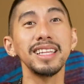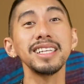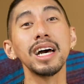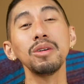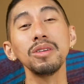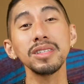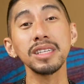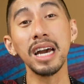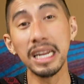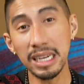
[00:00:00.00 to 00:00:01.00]
That's how
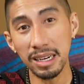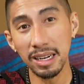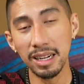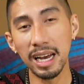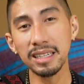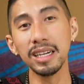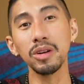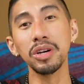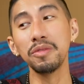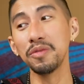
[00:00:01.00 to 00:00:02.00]
Sun, Lagna
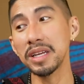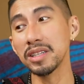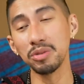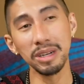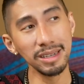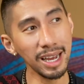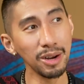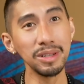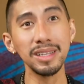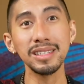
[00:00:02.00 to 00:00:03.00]
Lord, feels right
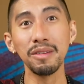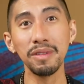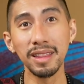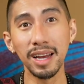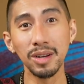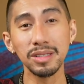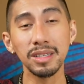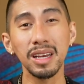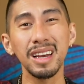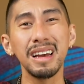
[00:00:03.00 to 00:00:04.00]
now in the seventh
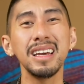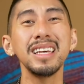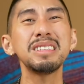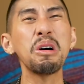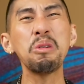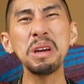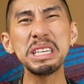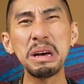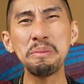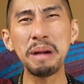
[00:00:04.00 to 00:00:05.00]
house. It's
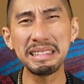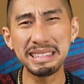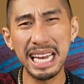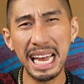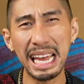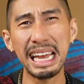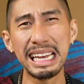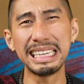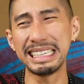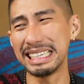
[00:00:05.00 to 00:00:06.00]
always a
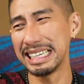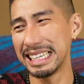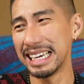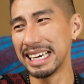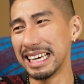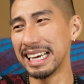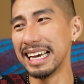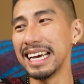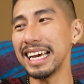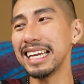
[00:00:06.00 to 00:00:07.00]
Monday.
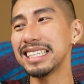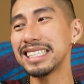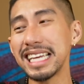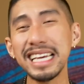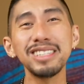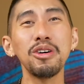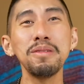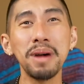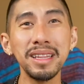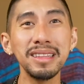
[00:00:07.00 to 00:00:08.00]
And it stays
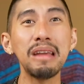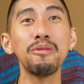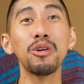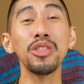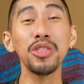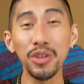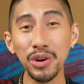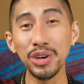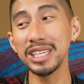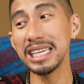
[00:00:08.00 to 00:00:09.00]
on Monday for
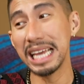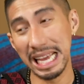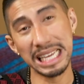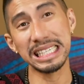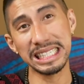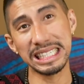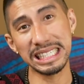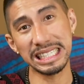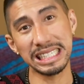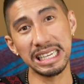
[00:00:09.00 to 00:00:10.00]
thirty
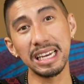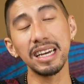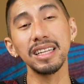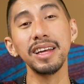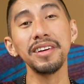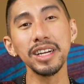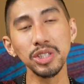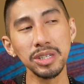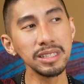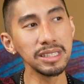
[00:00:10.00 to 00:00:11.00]
days.
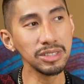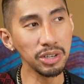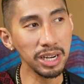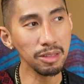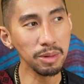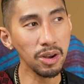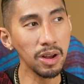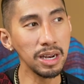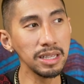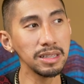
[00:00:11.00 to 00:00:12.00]
Directional strength, we
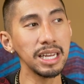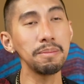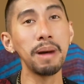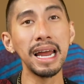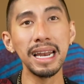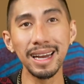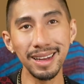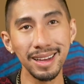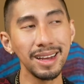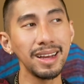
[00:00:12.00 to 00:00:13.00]
call it, Digbala.